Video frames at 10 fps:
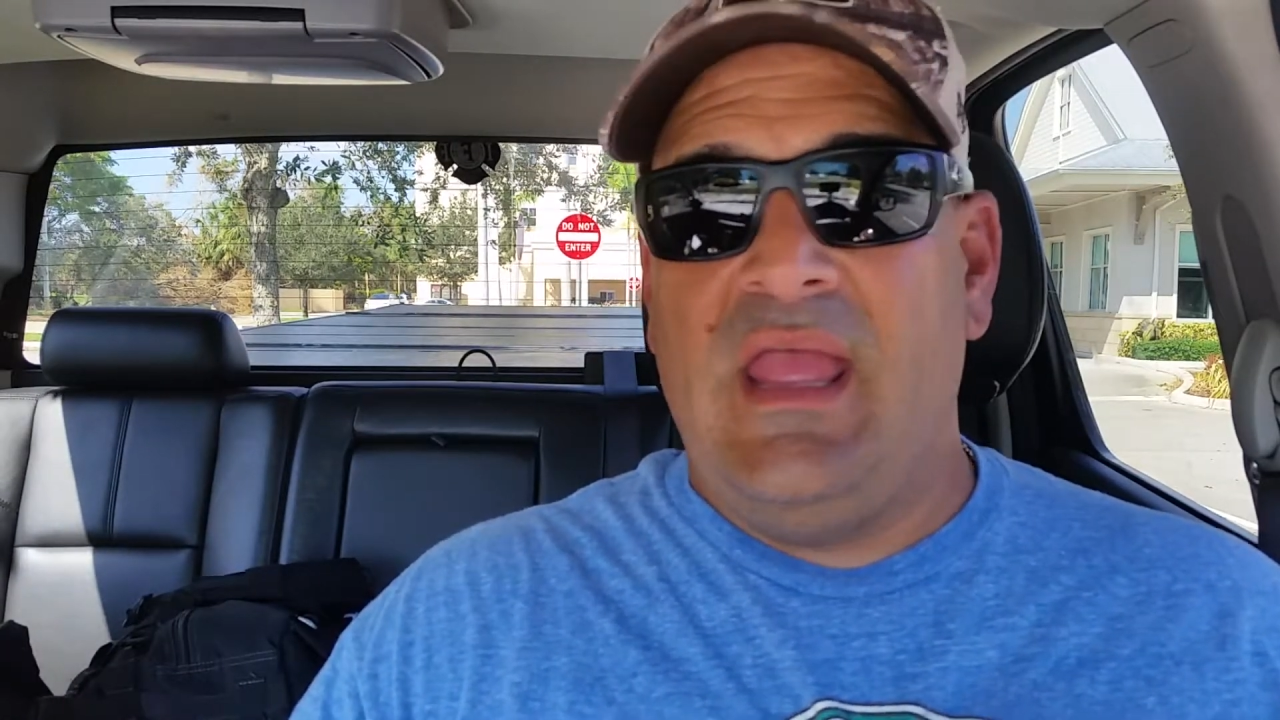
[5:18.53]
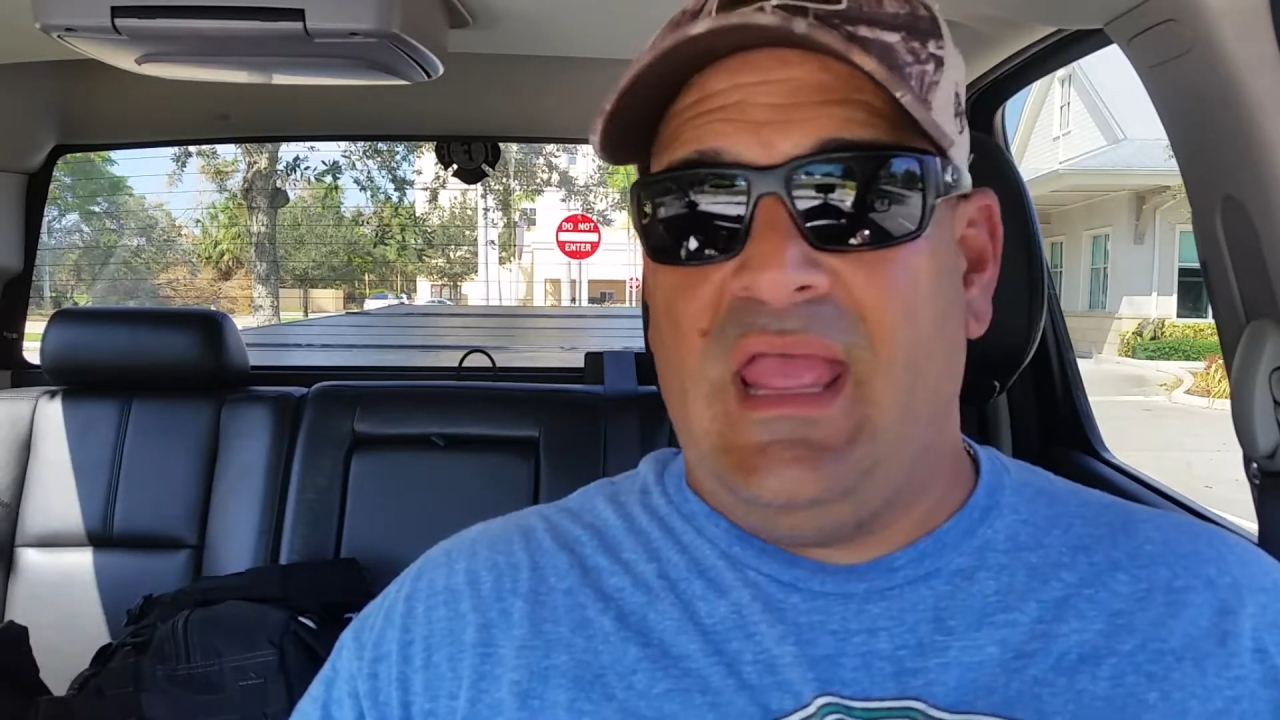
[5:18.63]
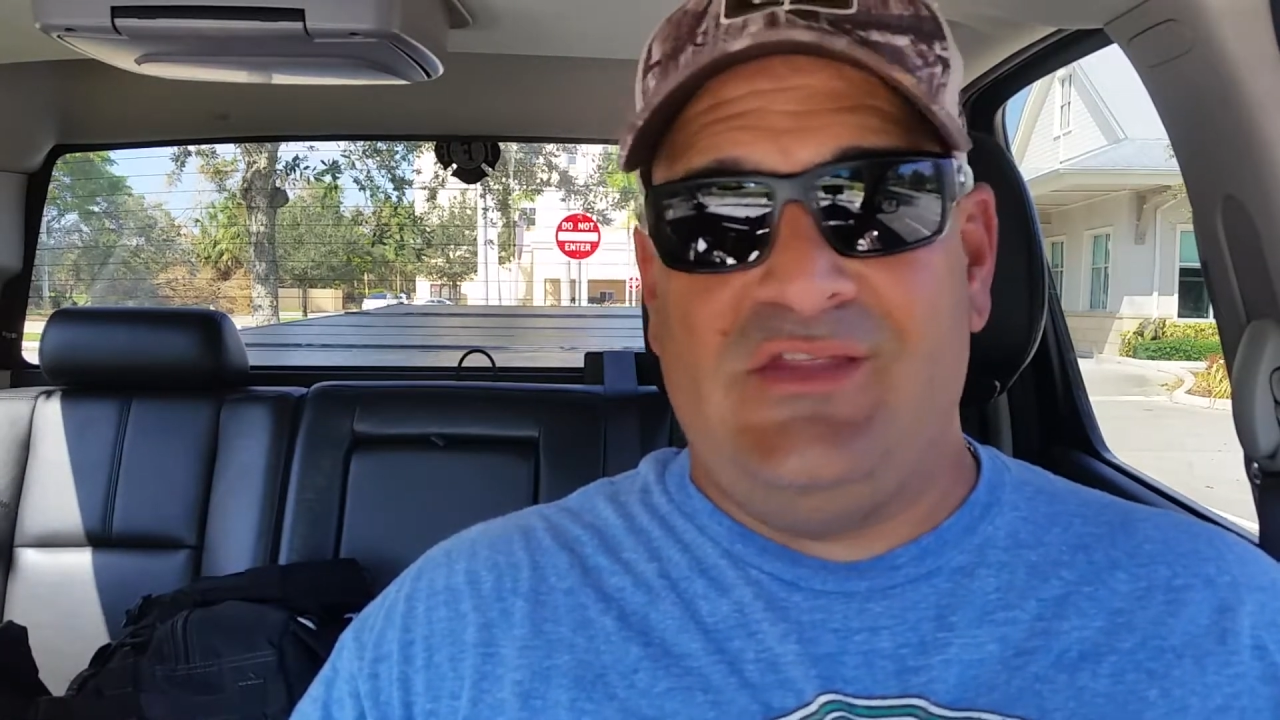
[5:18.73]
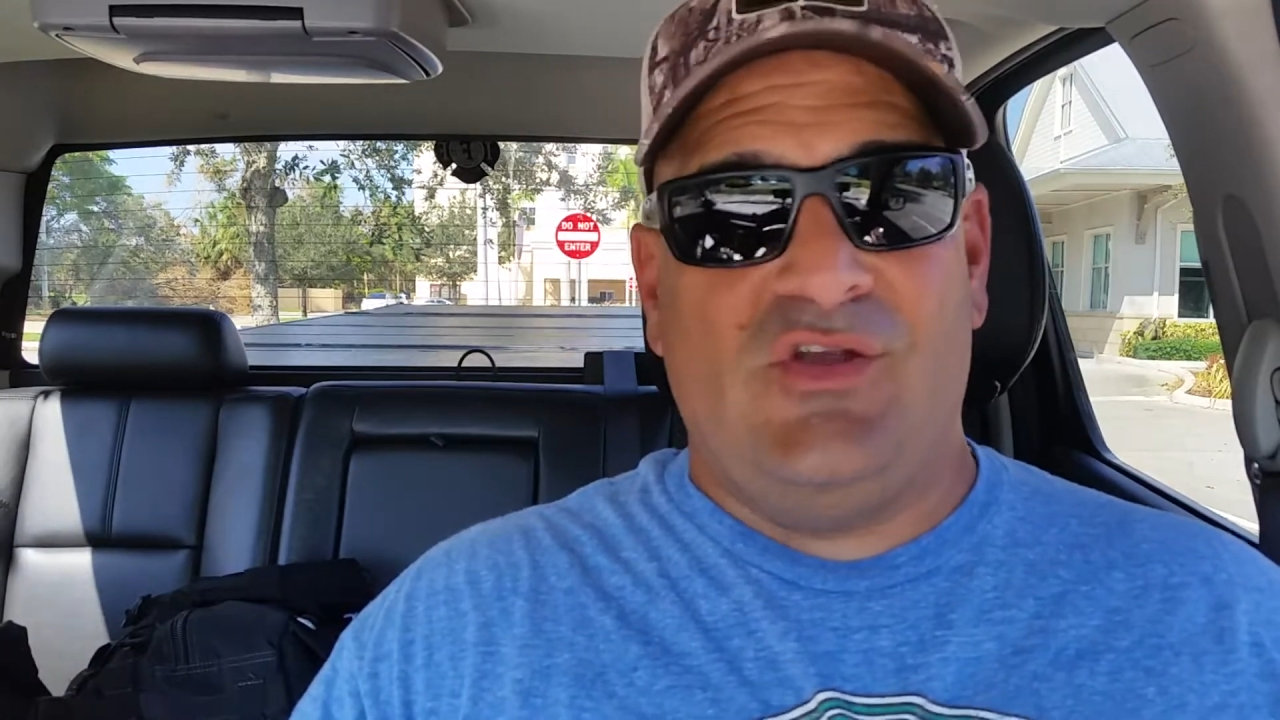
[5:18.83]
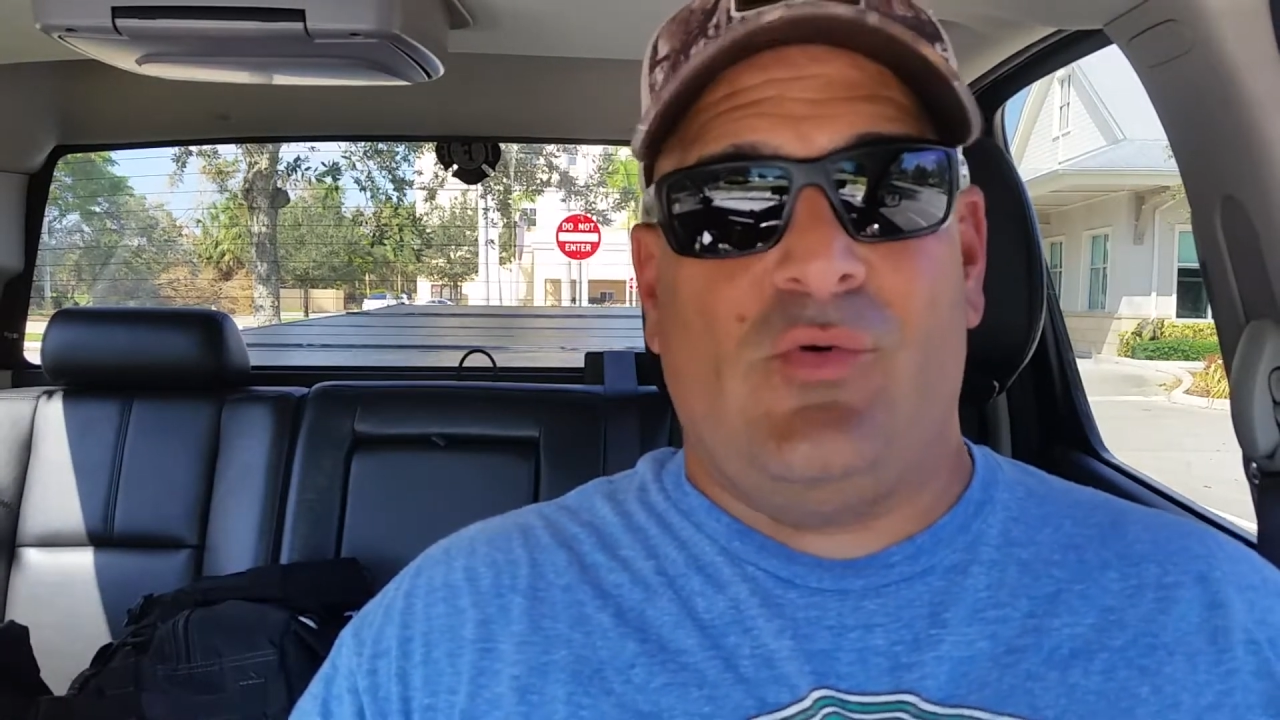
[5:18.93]

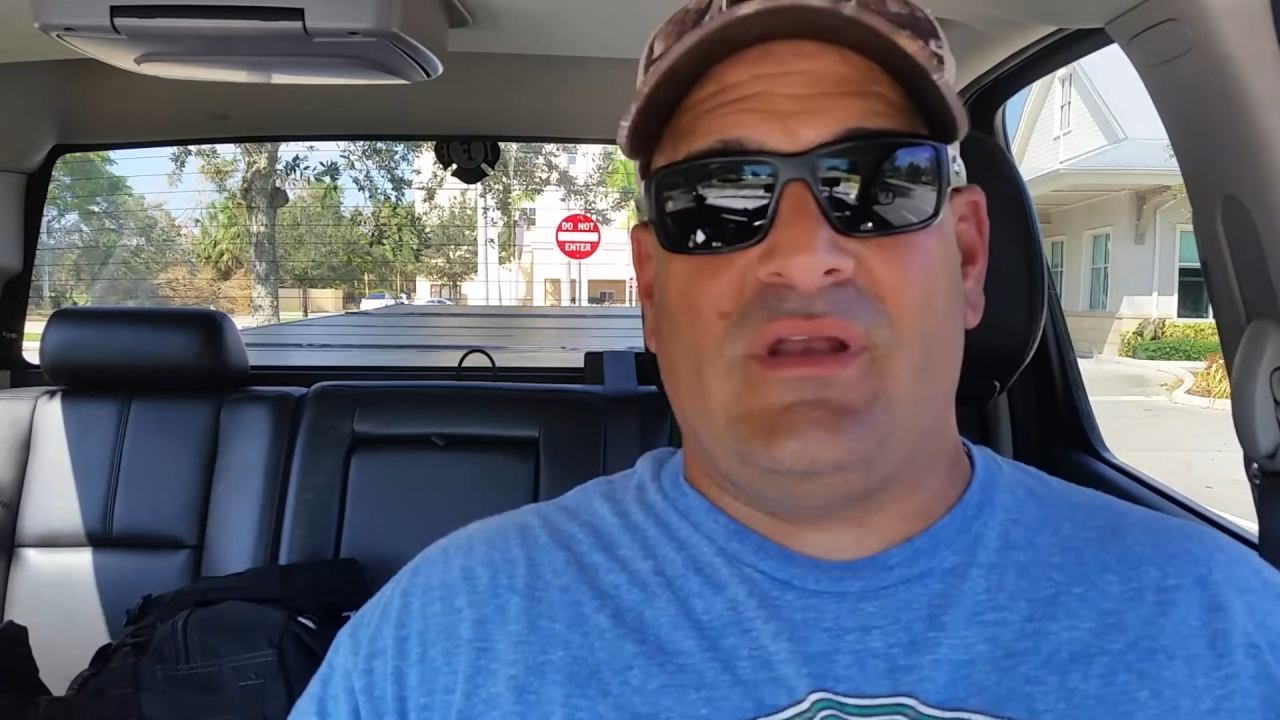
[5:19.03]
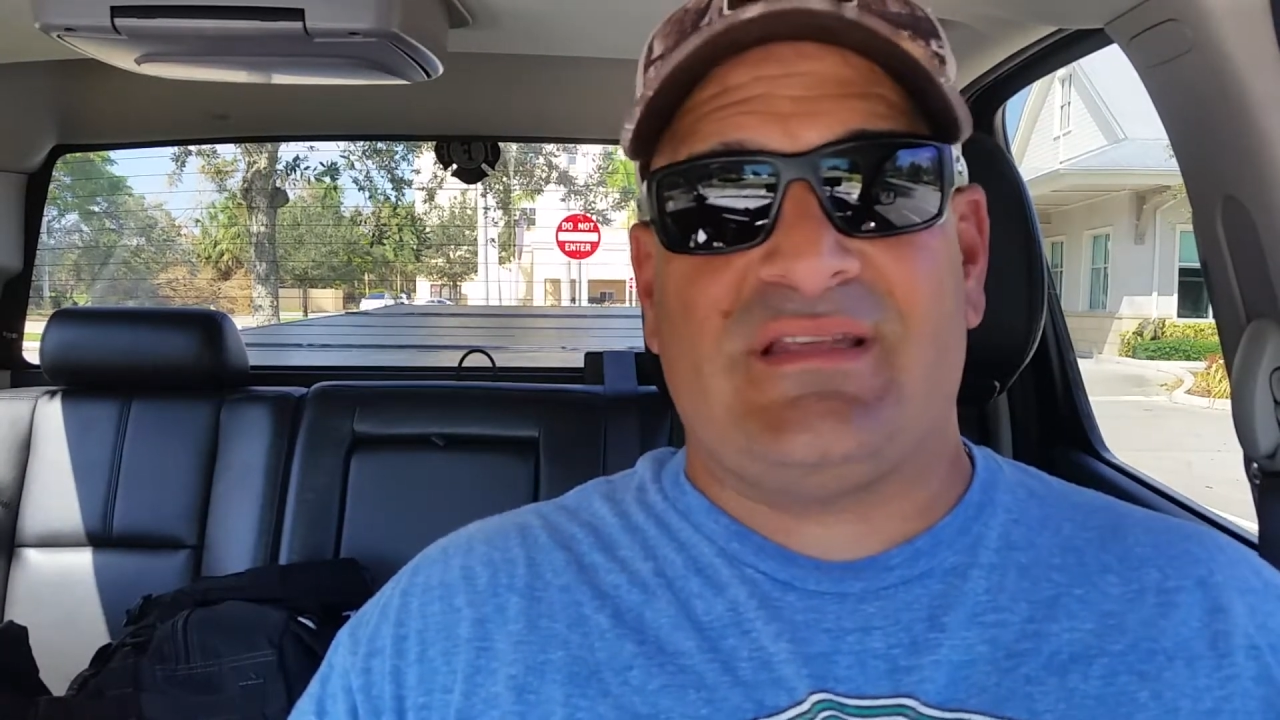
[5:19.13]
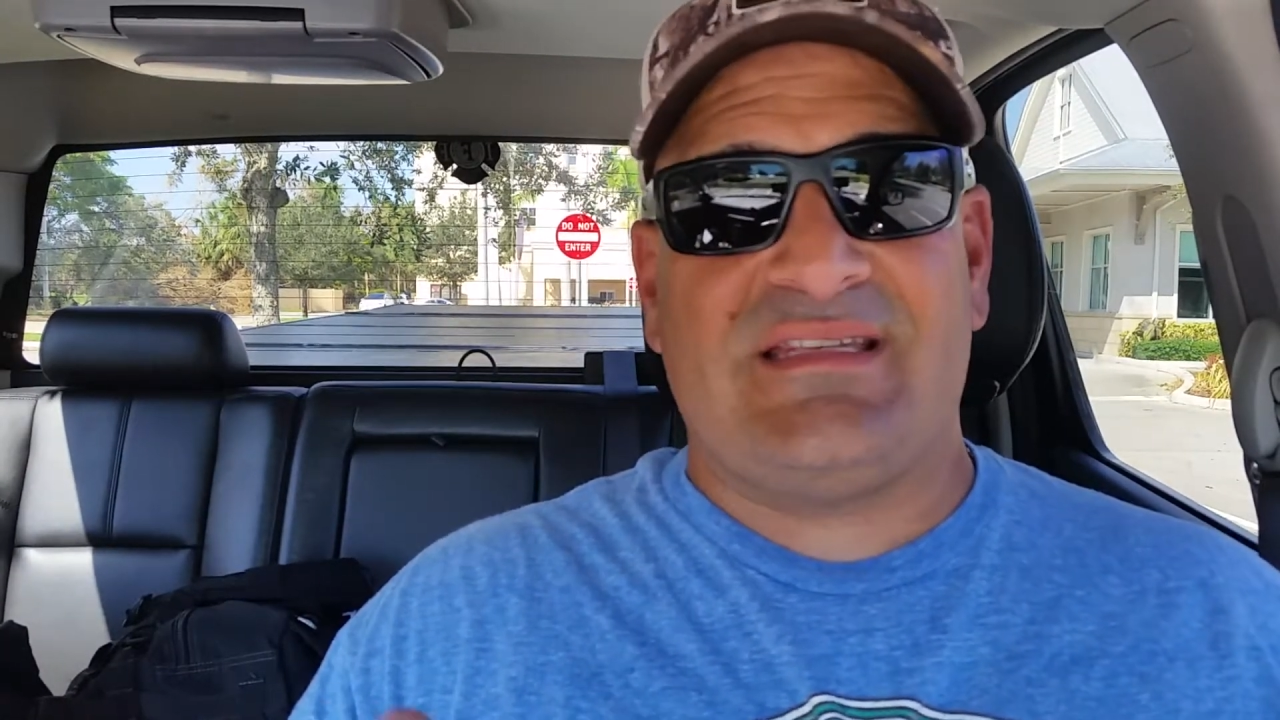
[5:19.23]
and you don't want to